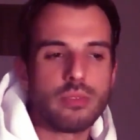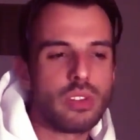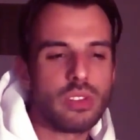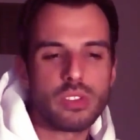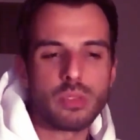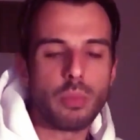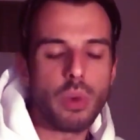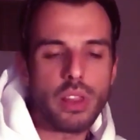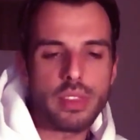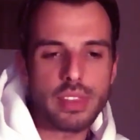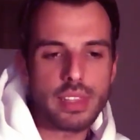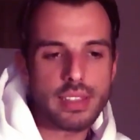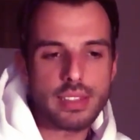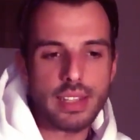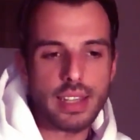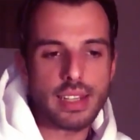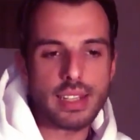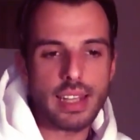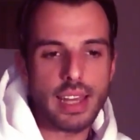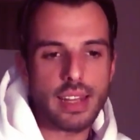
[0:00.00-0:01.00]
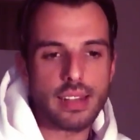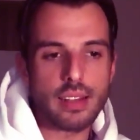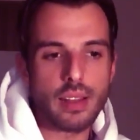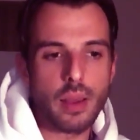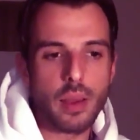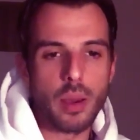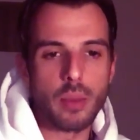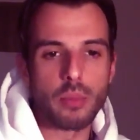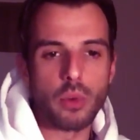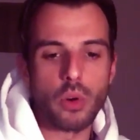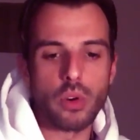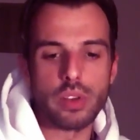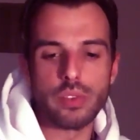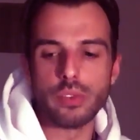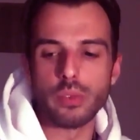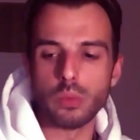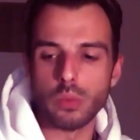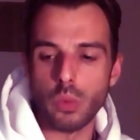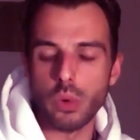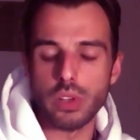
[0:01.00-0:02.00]
Small things like that, or
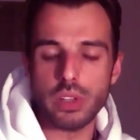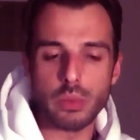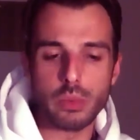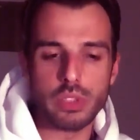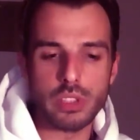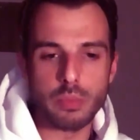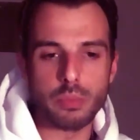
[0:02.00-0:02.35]
even working with